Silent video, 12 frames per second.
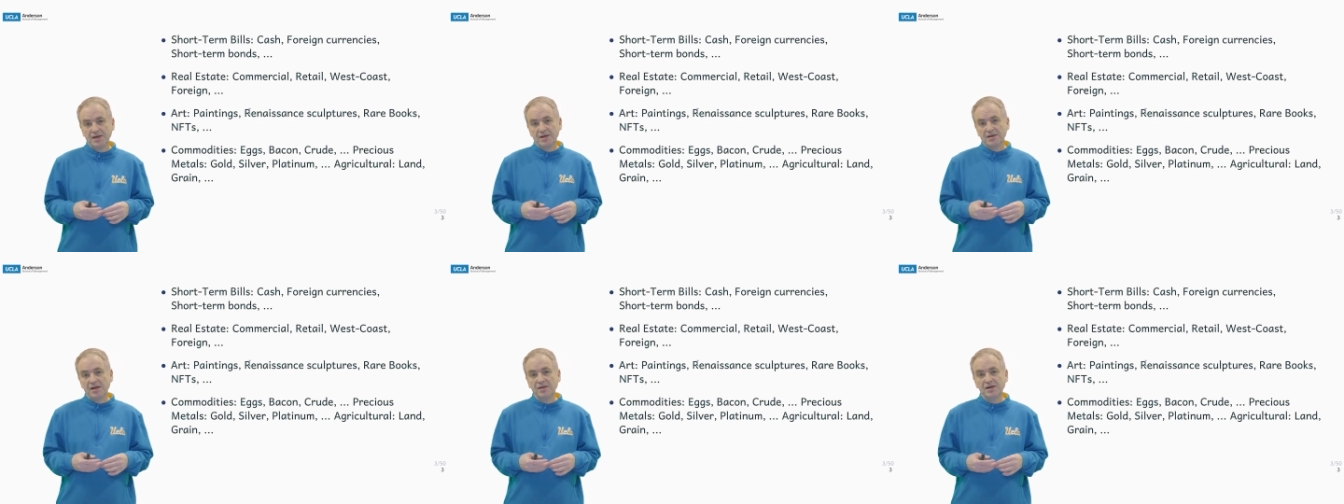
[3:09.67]

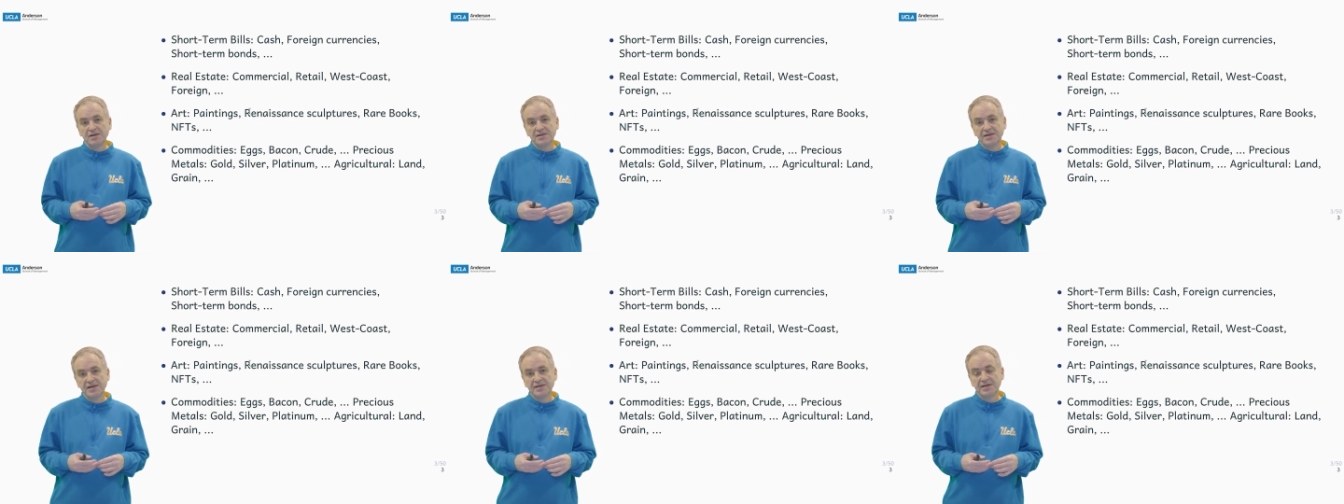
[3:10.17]
Then there's
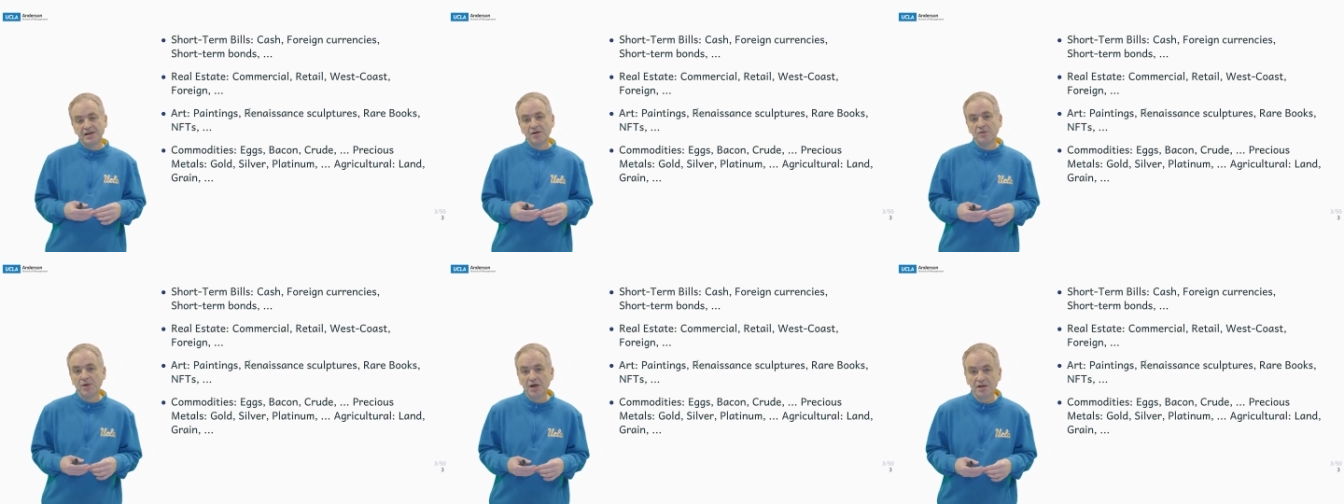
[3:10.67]
things like
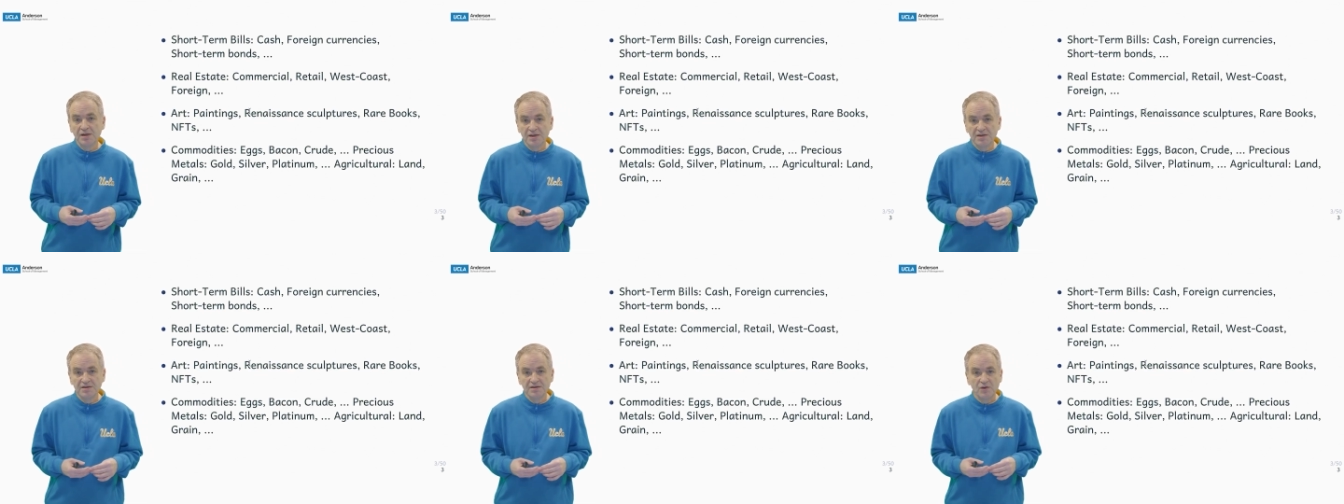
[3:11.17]

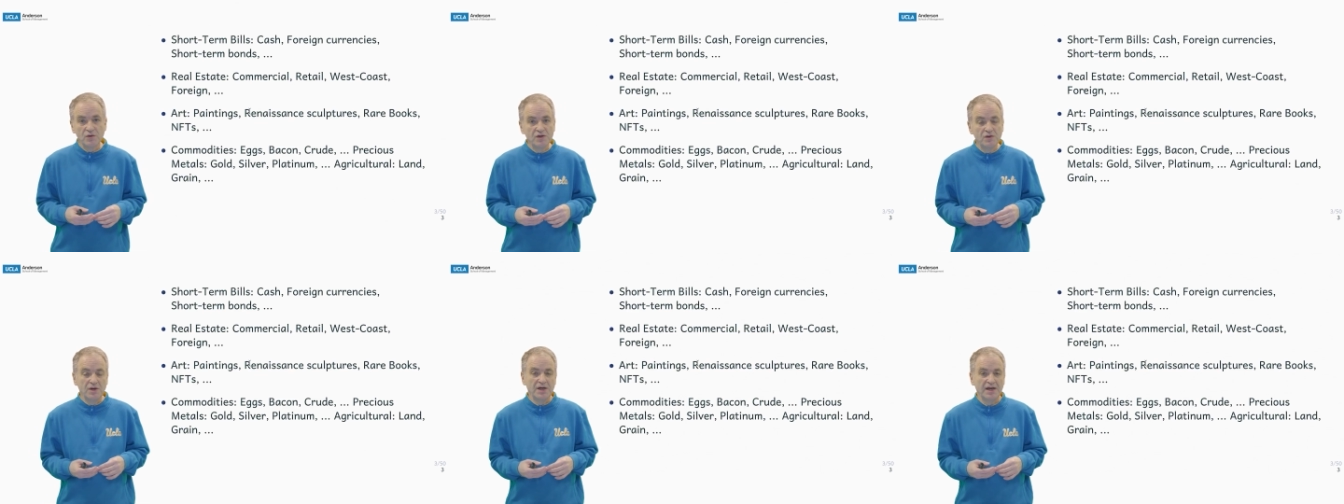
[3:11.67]
commodities. So
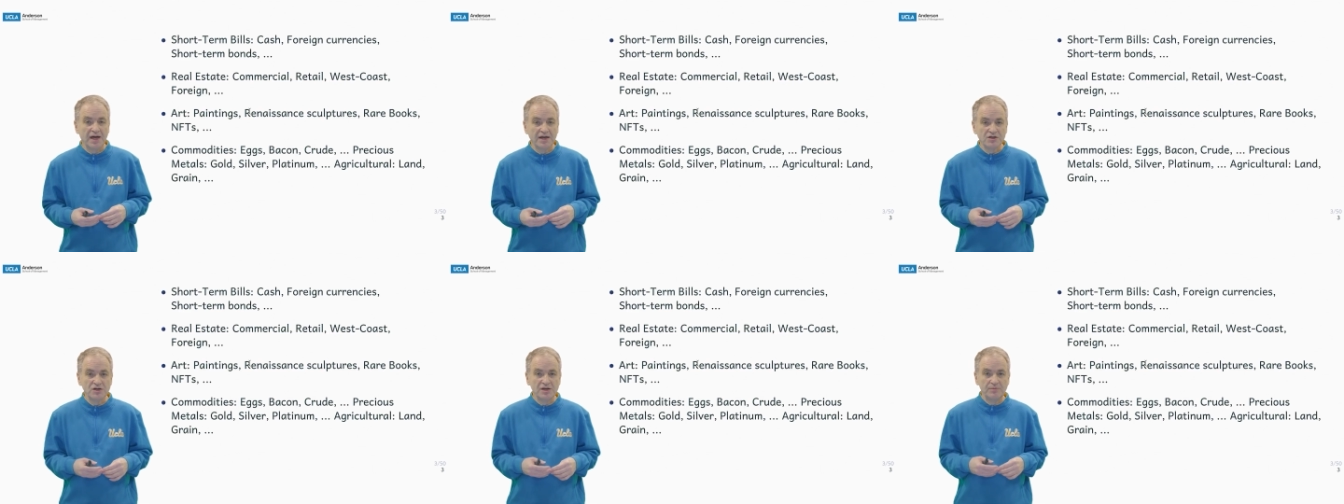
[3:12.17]
you can
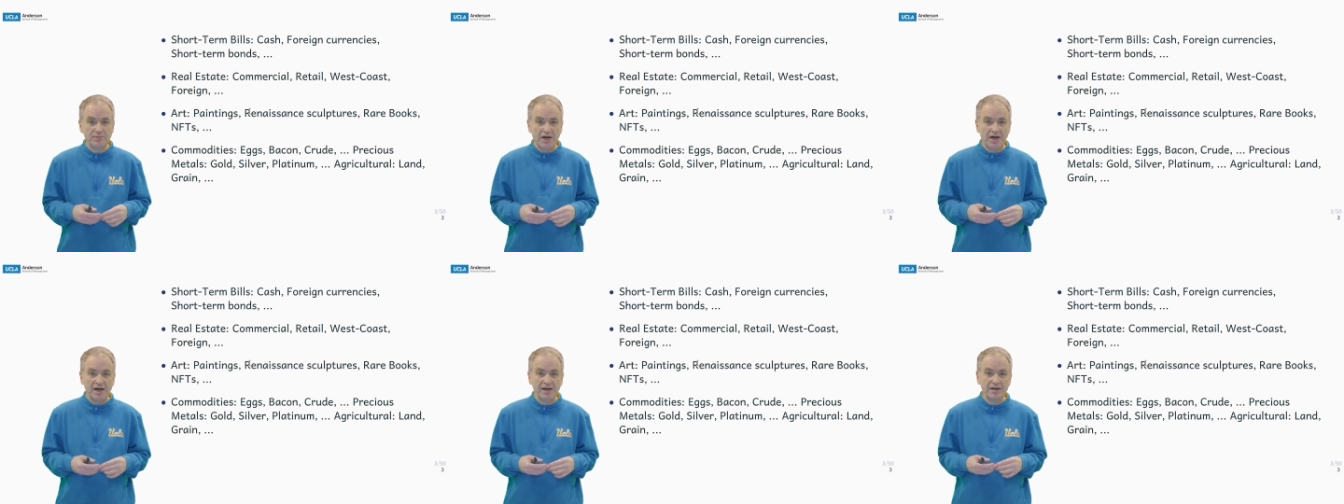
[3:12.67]
actually
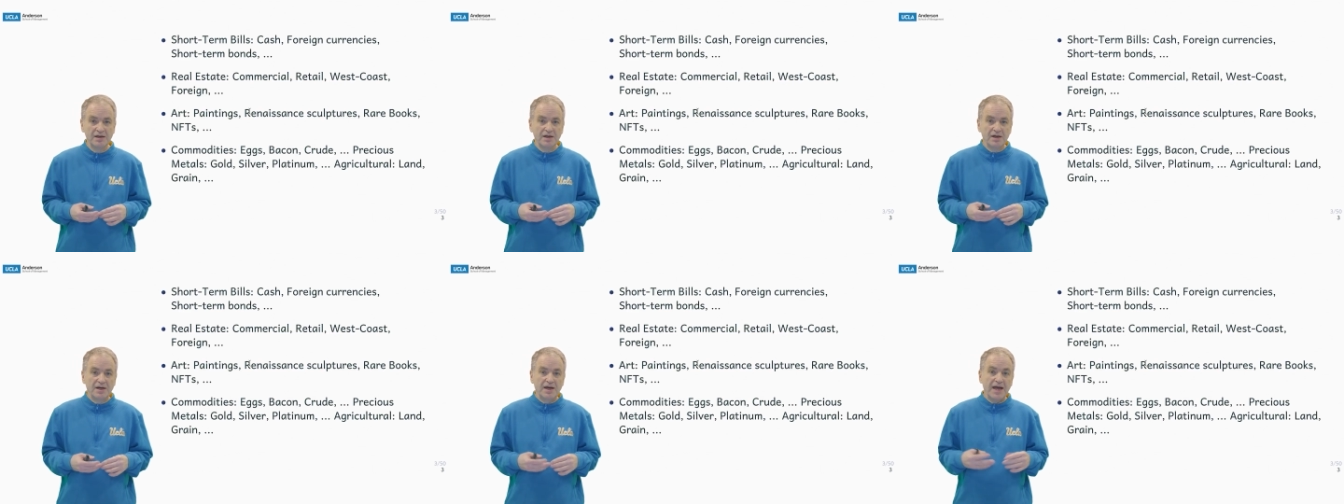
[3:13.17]
buy
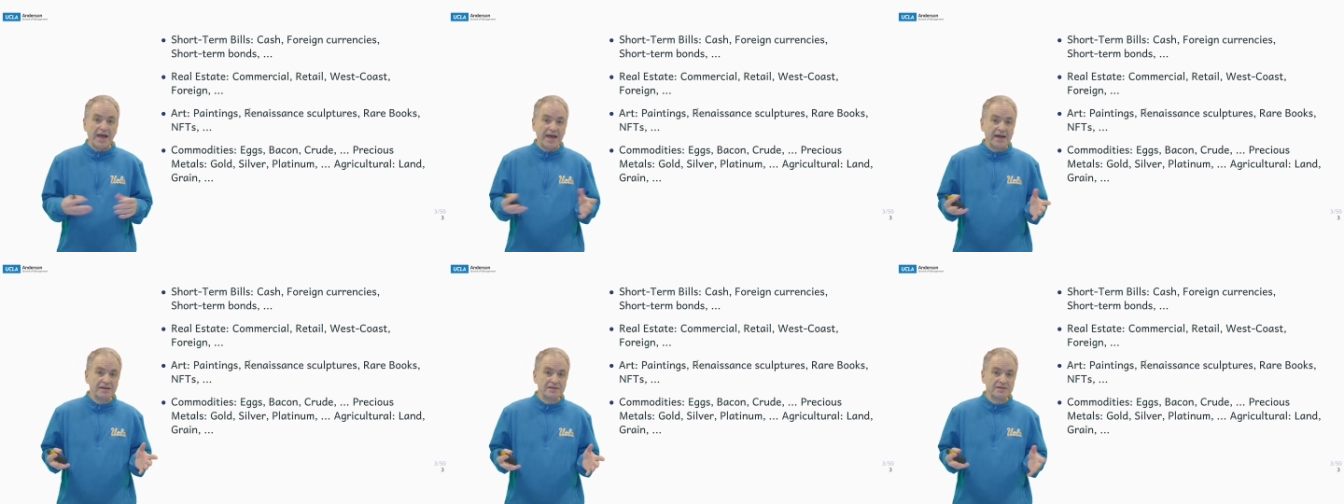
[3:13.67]

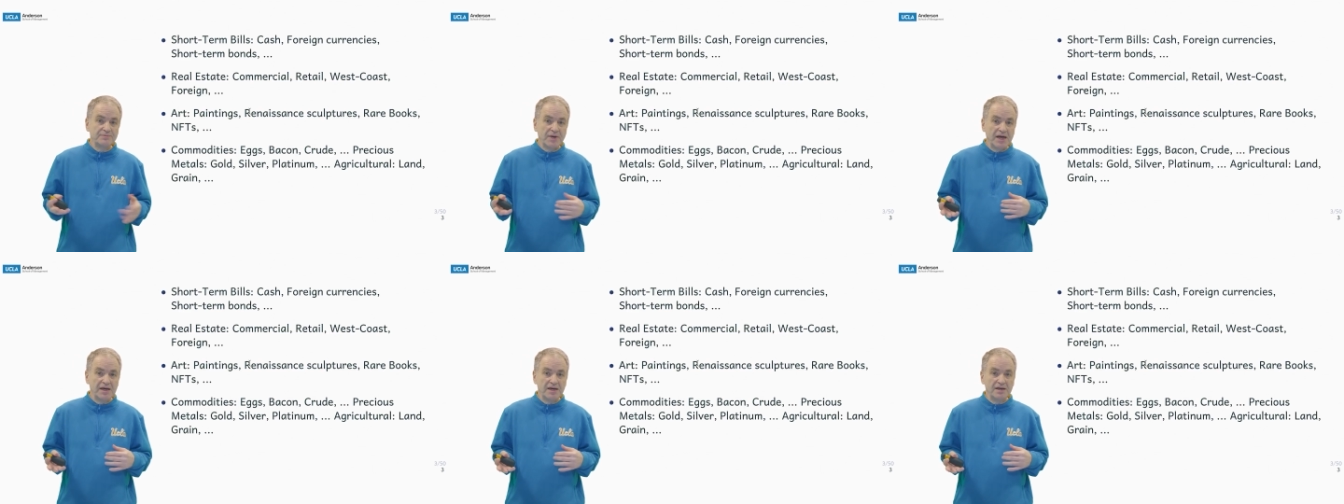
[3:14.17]
eggs,
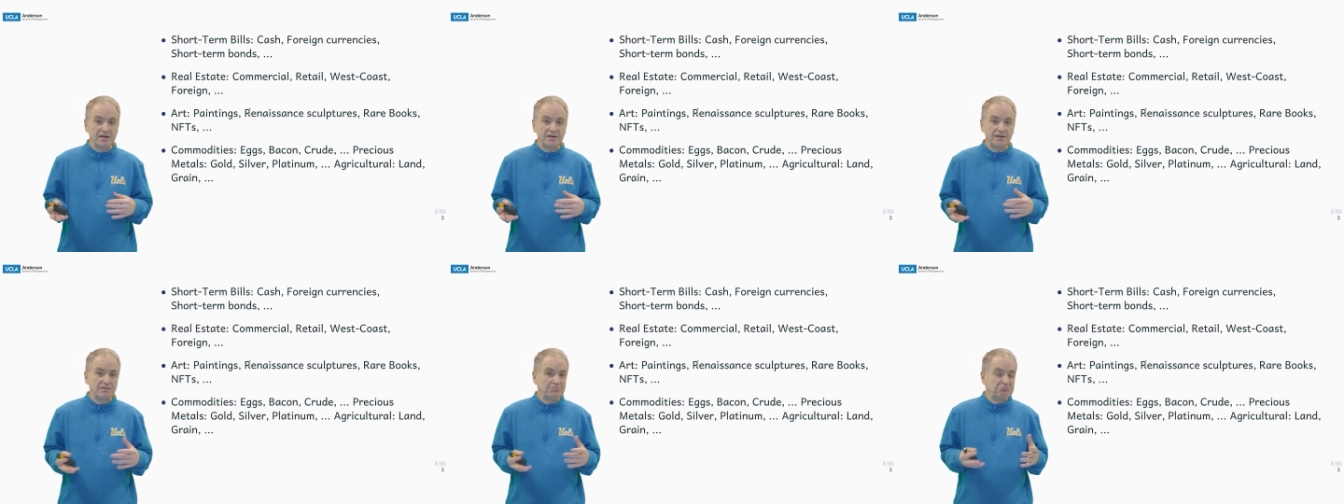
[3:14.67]

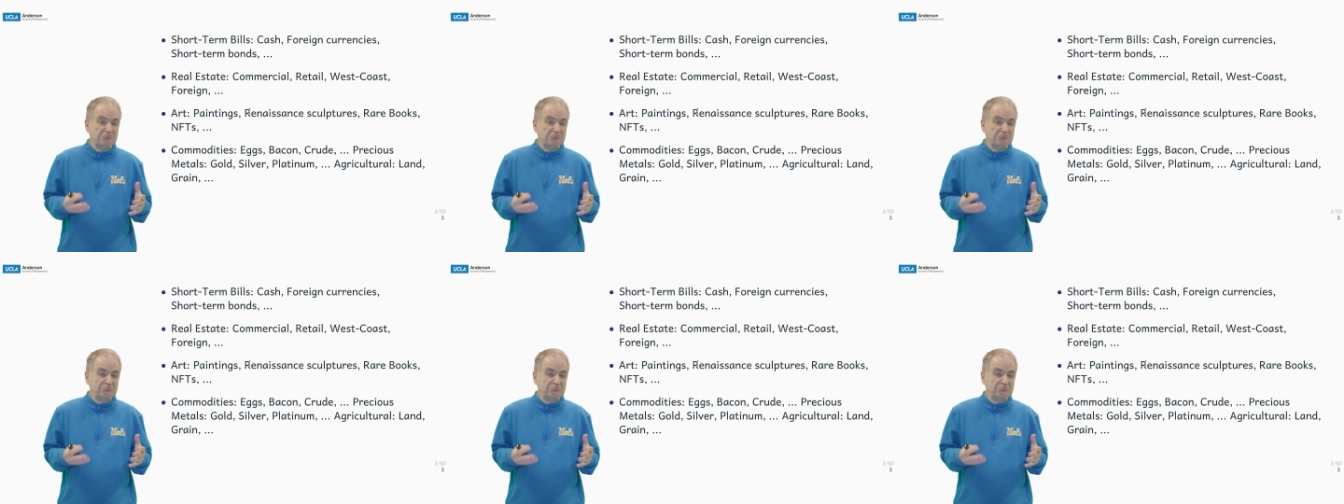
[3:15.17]
bacon,